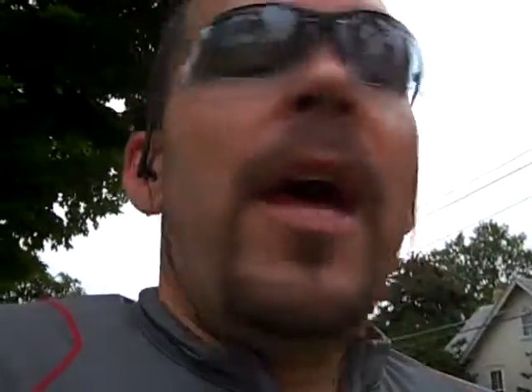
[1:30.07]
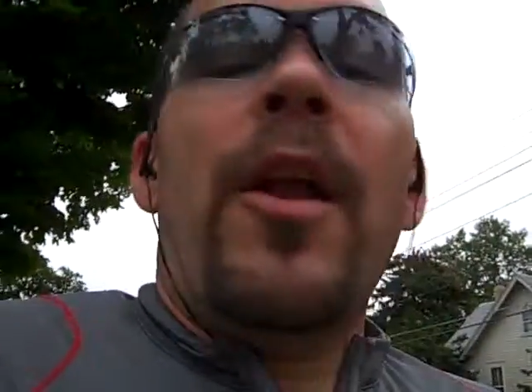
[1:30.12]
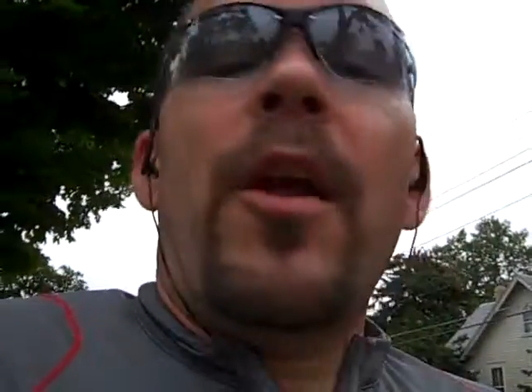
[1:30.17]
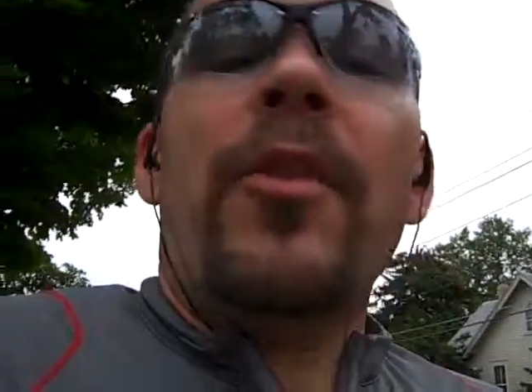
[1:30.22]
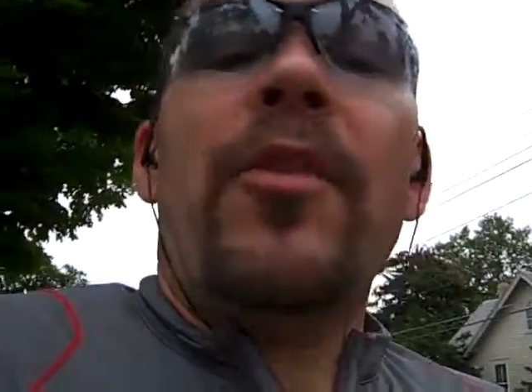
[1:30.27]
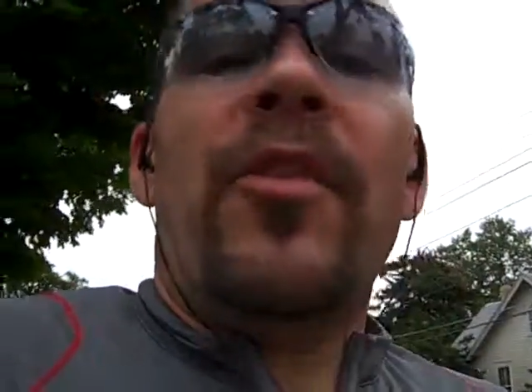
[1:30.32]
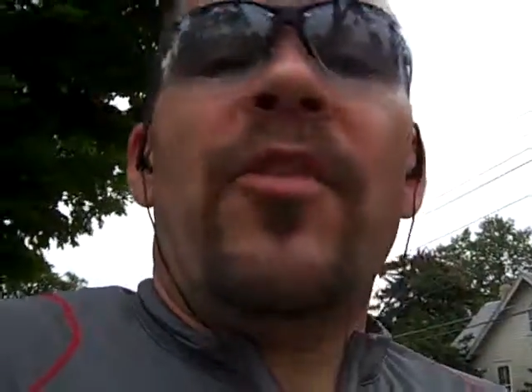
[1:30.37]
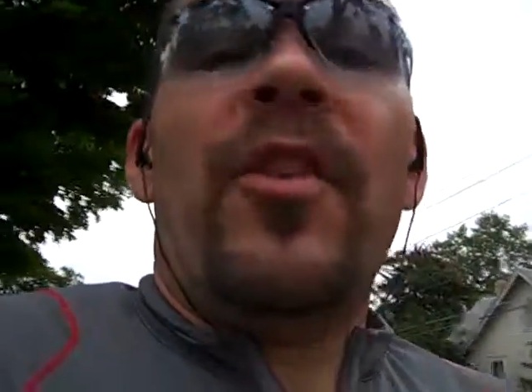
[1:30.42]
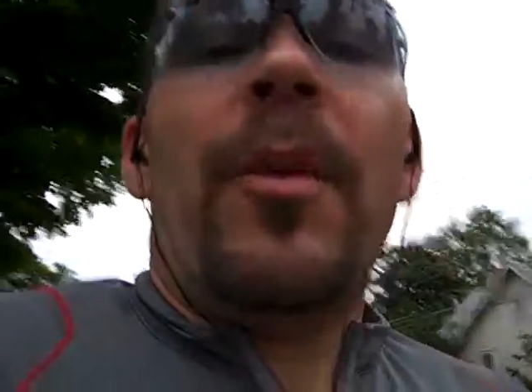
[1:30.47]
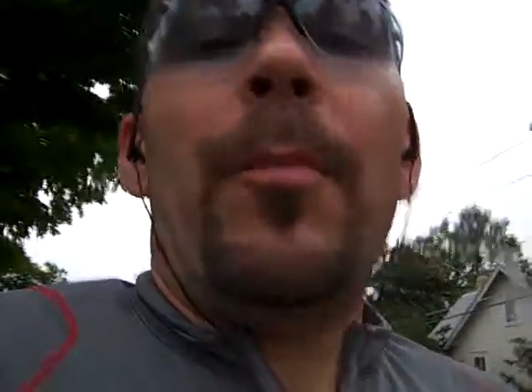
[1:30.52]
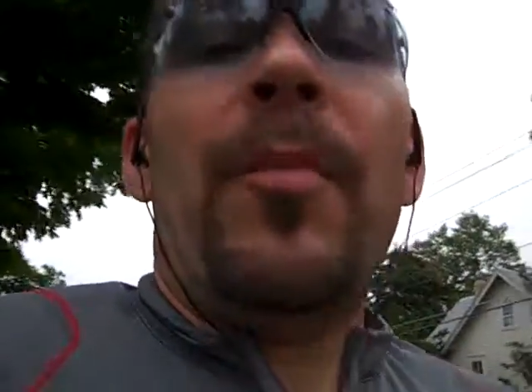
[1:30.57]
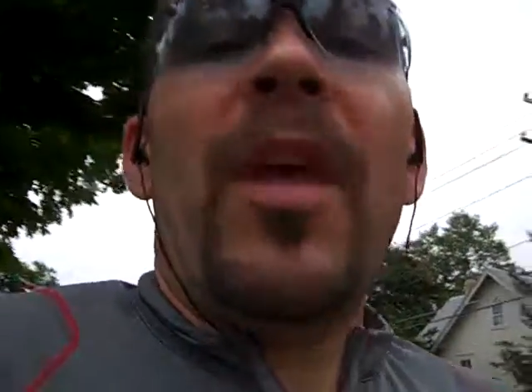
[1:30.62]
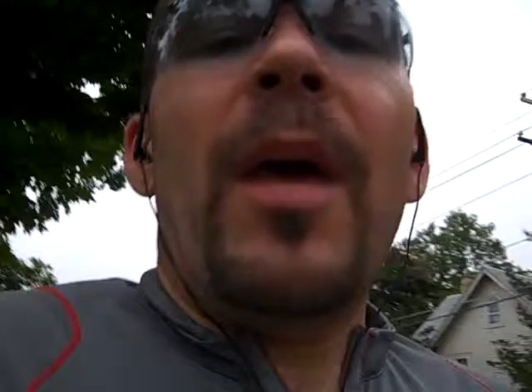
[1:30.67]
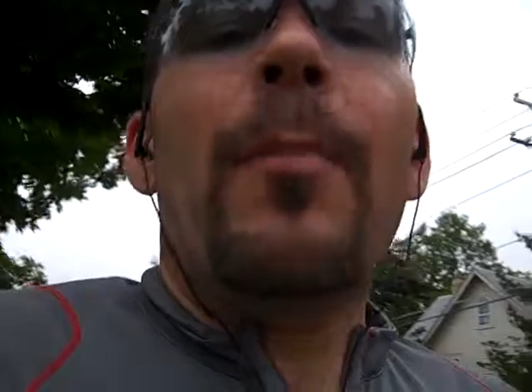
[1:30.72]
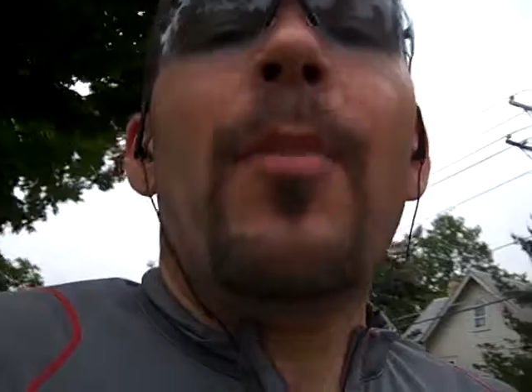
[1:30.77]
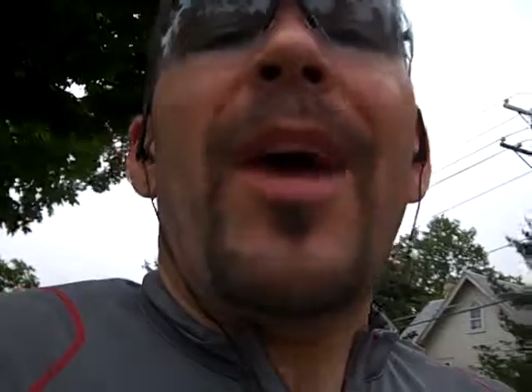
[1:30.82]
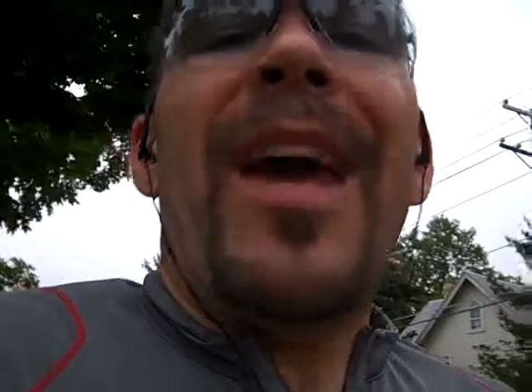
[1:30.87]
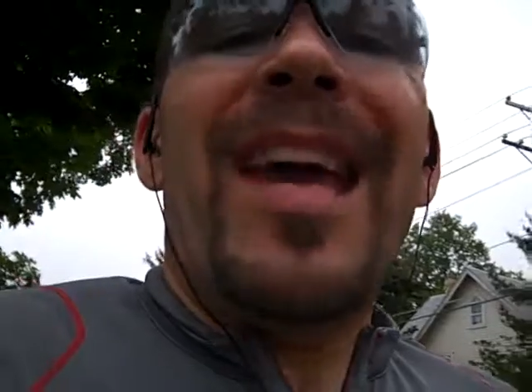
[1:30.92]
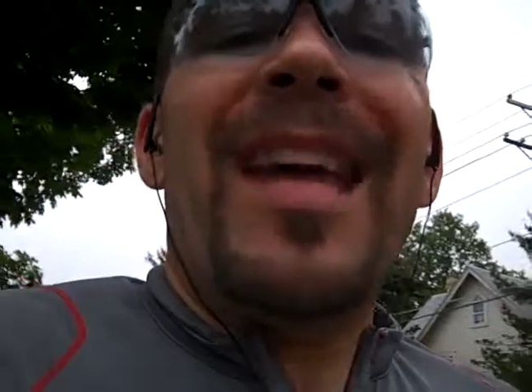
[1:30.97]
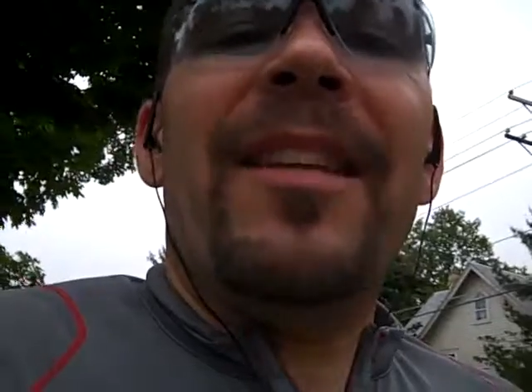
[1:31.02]
and also
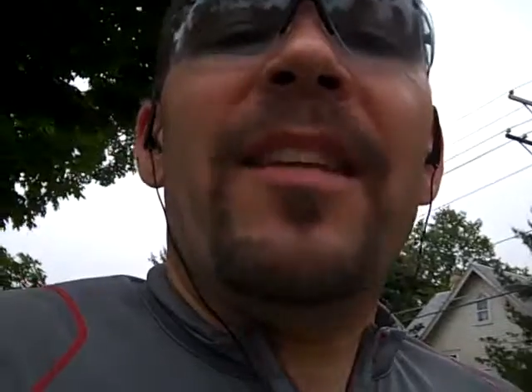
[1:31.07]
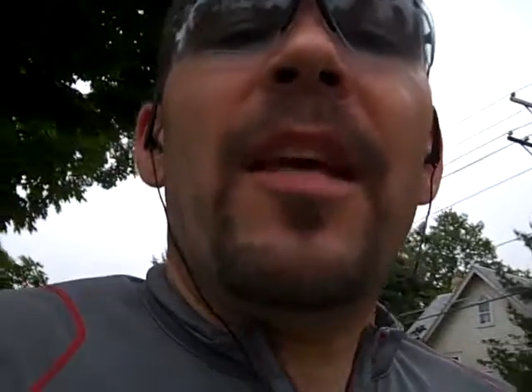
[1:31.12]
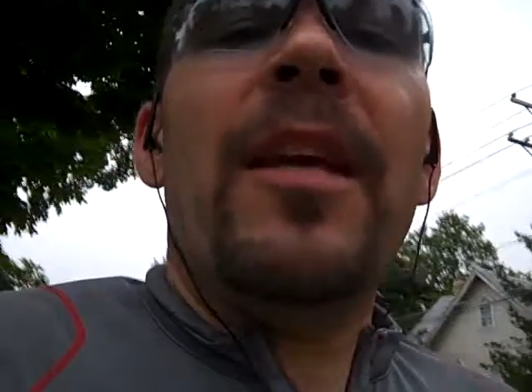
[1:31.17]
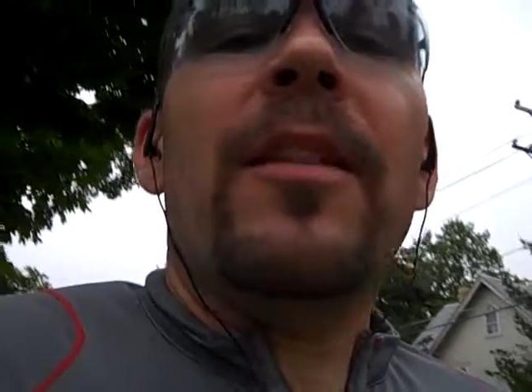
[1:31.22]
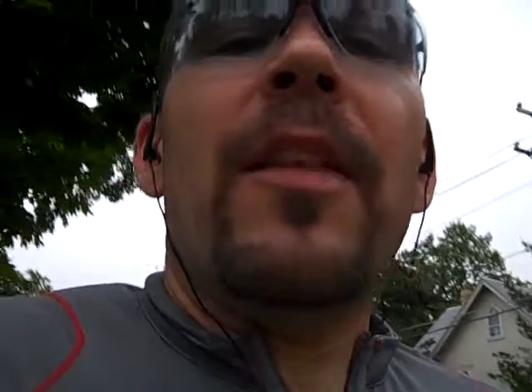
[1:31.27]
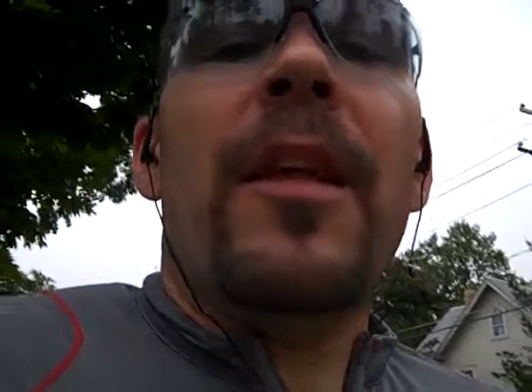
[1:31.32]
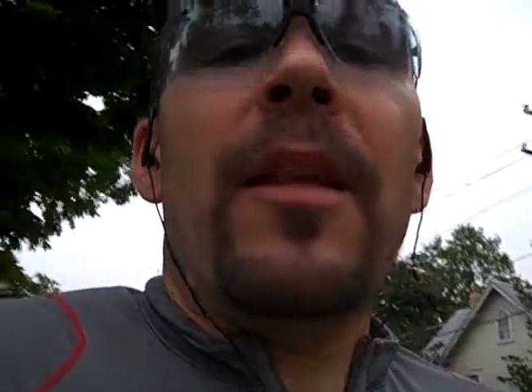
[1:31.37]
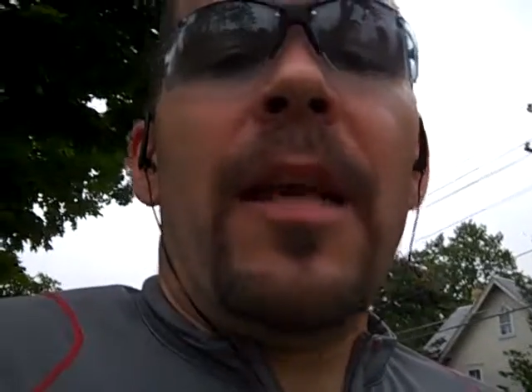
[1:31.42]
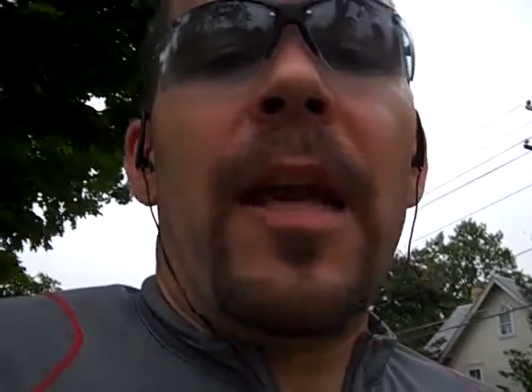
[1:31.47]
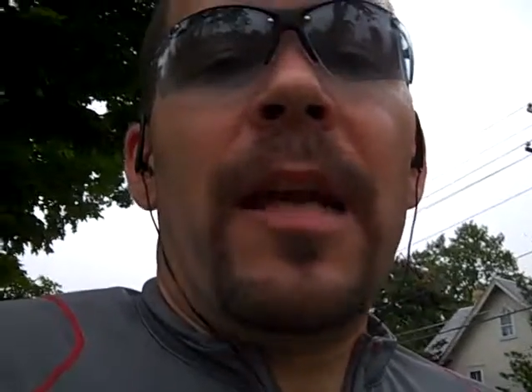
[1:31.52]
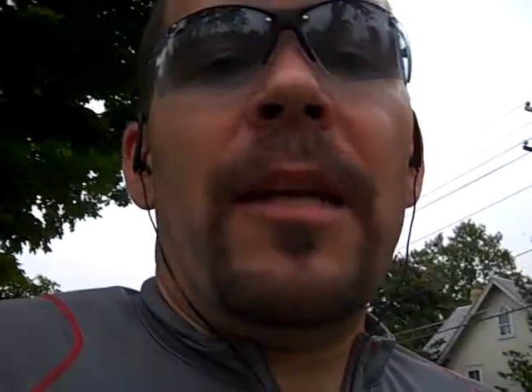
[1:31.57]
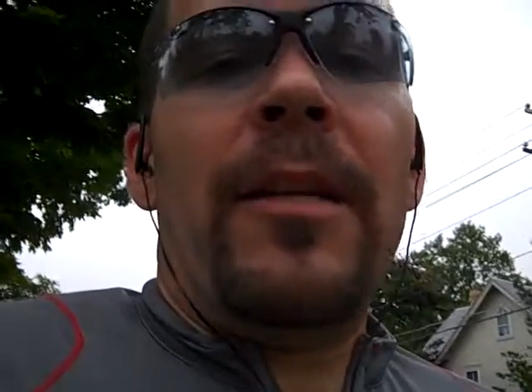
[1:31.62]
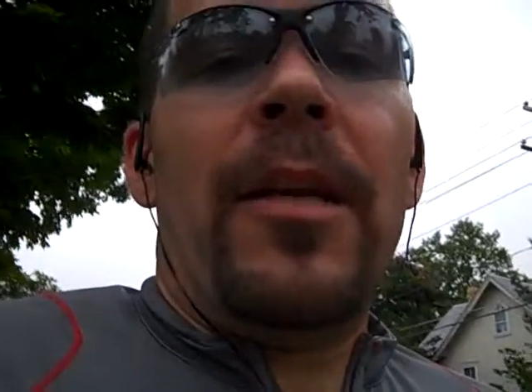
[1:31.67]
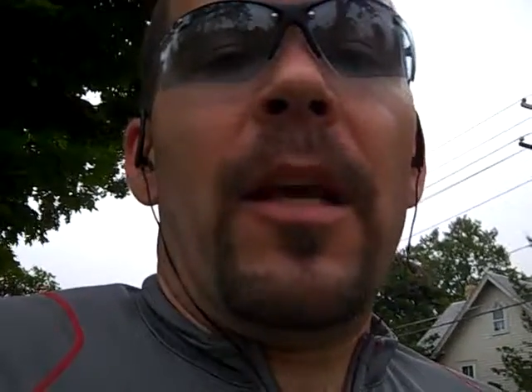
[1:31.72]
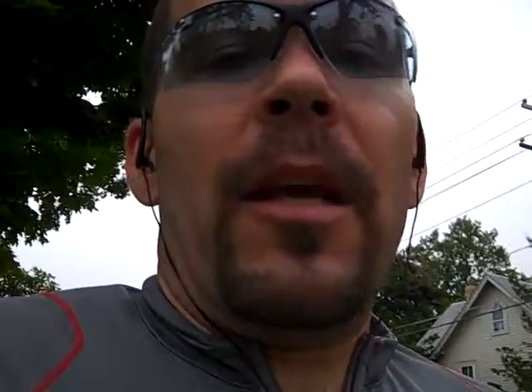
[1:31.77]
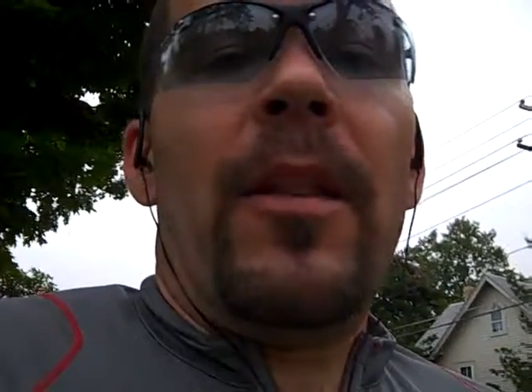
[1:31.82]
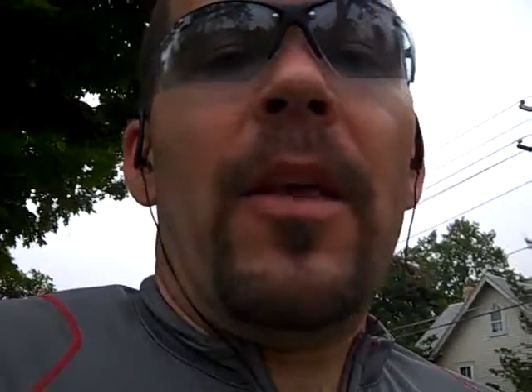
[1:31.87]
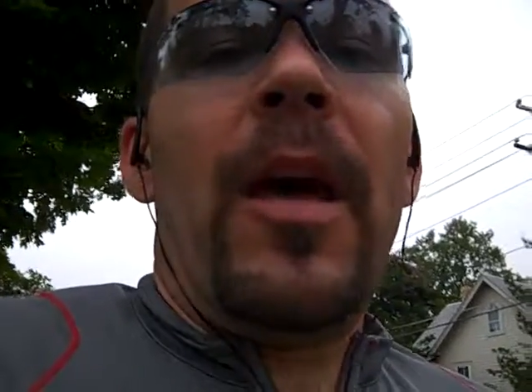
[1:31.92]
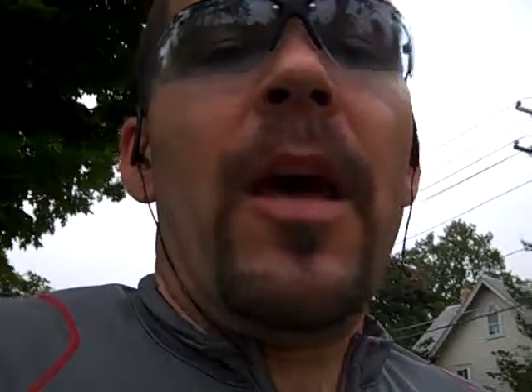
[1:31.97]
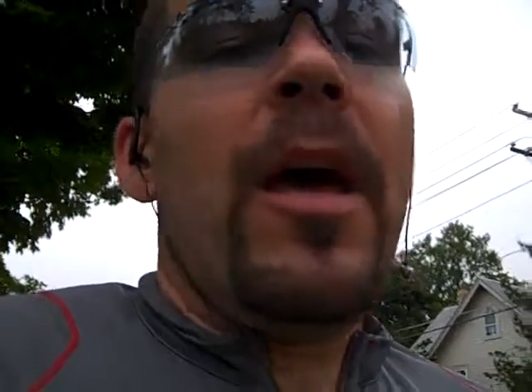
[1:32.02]
September 18th and
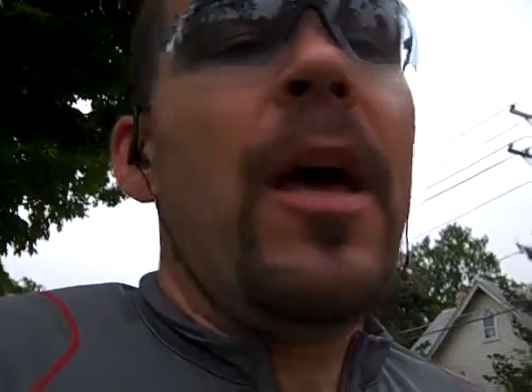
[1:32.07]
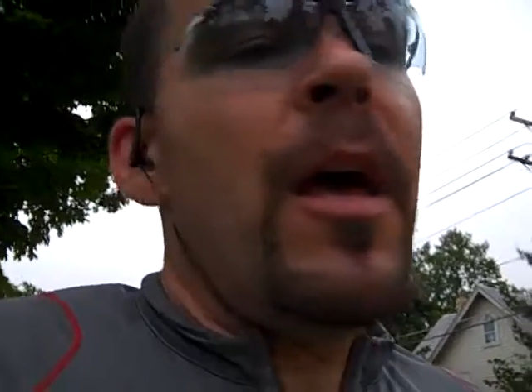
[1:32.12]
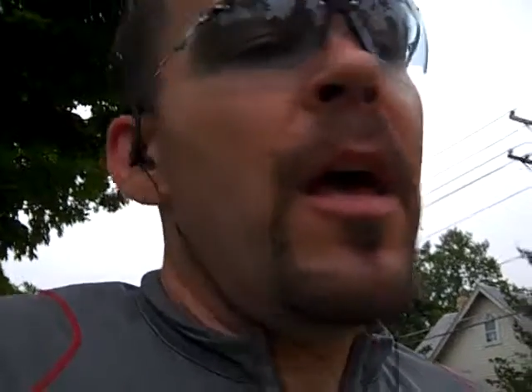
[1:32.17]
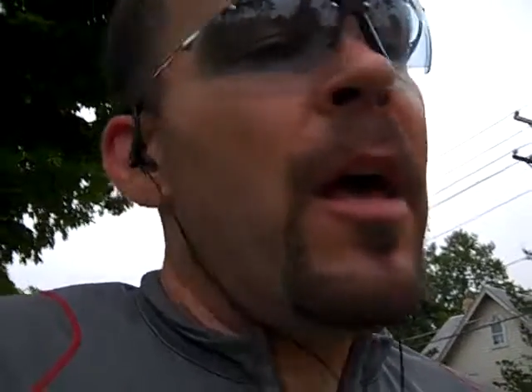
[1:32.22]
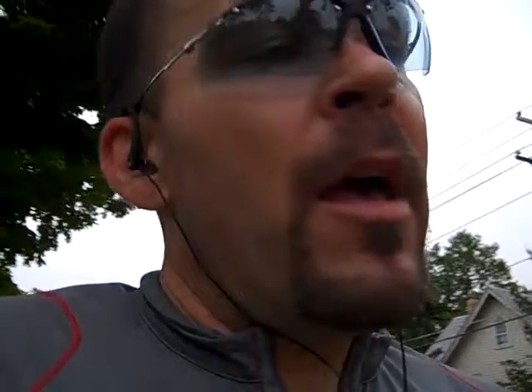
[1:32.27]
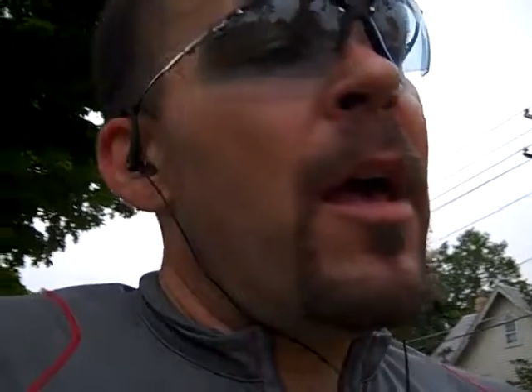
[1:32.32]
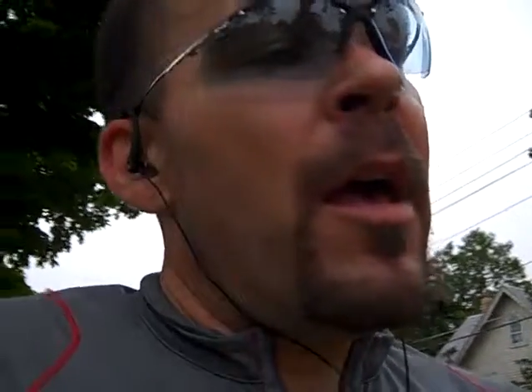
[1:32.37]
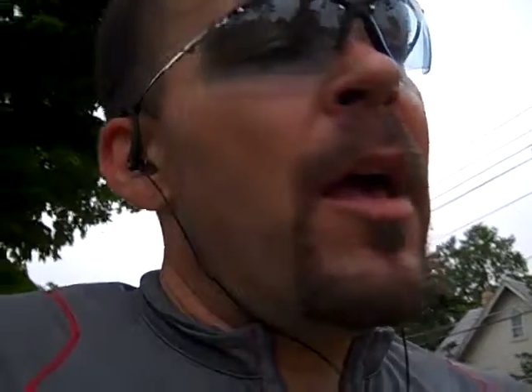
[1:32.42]
19th.